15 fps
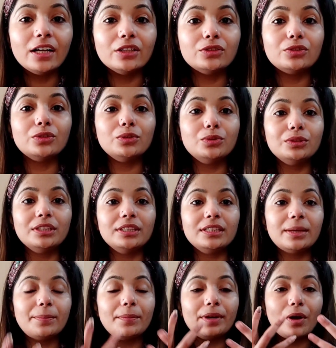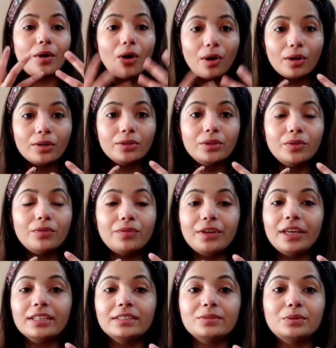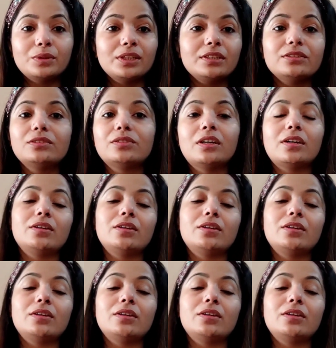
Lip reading: So using them on your face is